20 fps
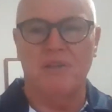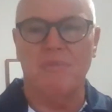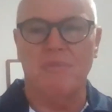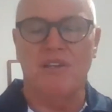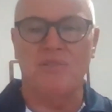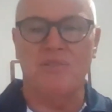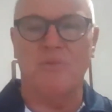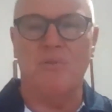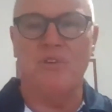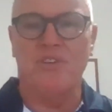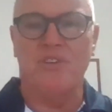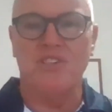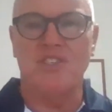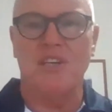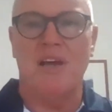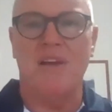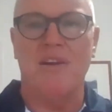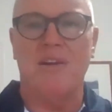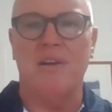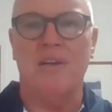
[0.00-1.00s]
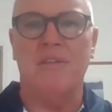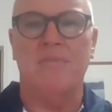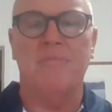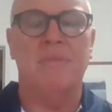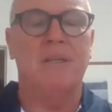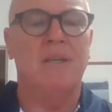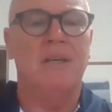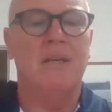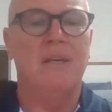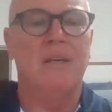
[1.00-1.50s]
much all of the Saturday.
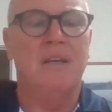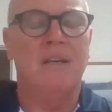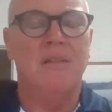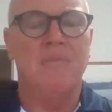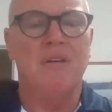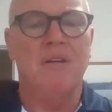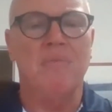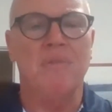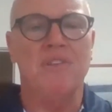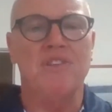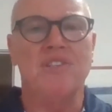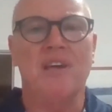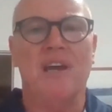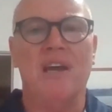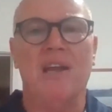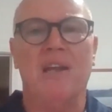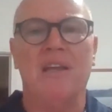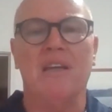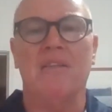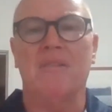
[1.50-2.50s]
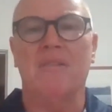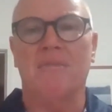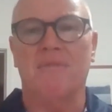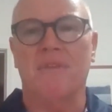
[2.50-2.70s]
Yeah. But with sailing,